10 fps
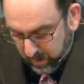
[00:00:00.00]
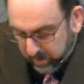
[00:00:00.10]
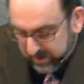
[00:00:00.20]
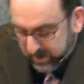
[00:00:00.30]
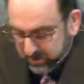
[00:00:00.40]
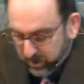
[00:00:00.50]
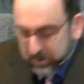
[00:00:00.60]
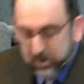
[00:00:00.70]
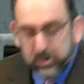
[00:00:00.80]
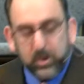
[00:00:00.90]
But this
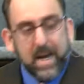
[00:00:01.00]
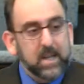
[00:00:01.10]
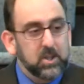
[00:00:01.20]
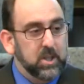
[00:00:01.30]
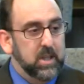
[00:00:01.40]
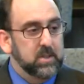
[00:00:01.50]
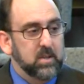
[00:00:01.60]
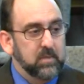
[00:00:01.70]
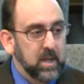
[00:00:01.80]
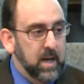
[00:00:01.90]
whole strategy is
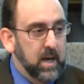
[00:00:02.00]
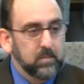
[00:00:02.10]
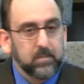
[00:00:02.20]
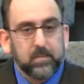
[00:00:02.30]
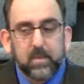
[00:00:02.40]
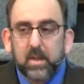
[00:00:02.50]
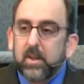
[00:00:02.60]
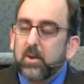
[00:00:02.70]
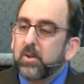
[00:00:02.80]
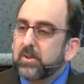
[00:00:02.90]
of God.
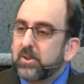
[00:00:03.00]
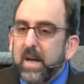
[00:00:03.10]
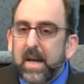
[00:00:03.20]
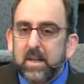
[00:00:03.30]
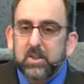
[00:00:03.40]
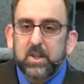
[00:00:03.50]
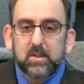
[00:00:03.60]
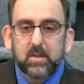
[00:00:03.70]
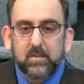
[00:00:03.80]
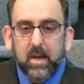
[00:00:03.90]
The whole strategy
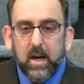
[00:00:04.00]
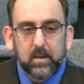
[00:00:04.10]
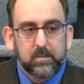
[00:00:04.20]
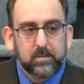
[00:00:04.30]
is of God.